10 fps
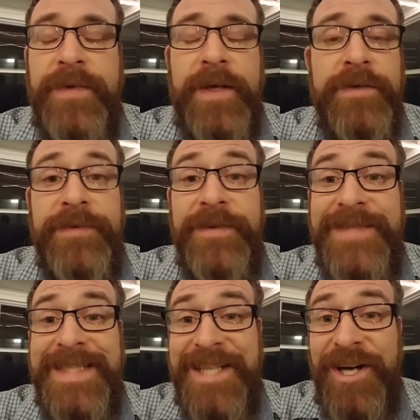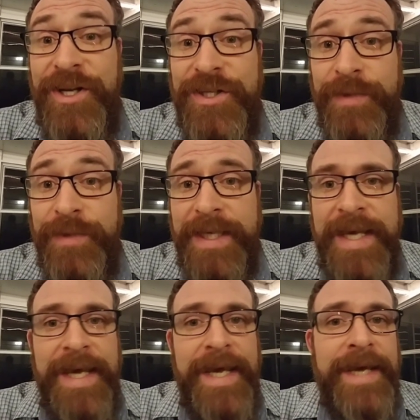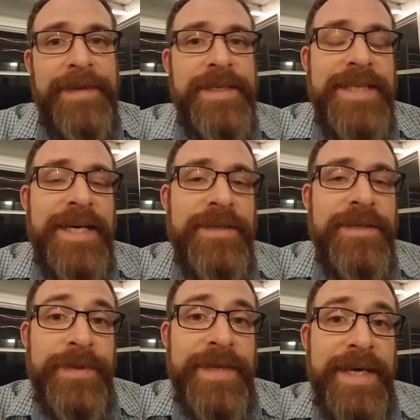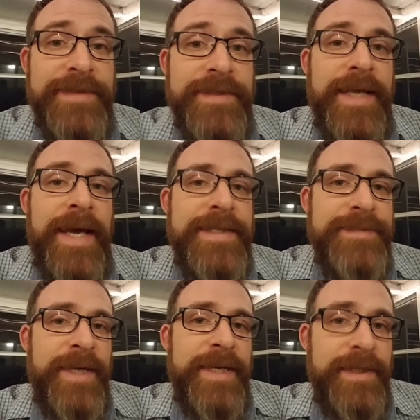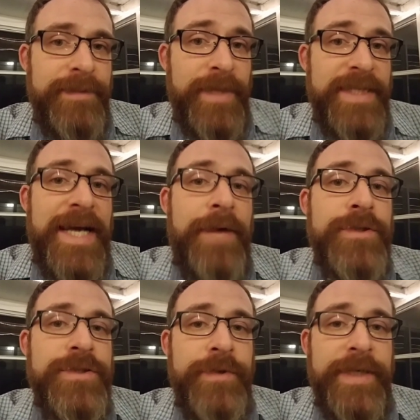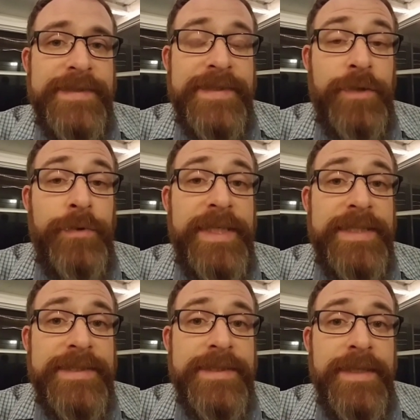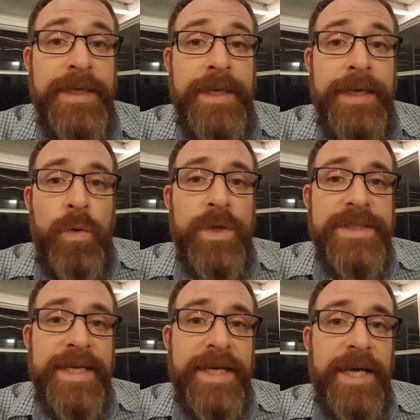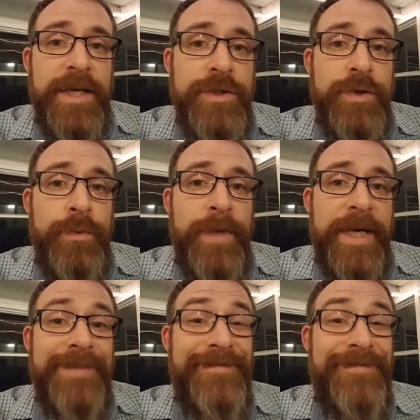under 1,500. And then down to 1,000 as my tower strengths increased. Once I got under rank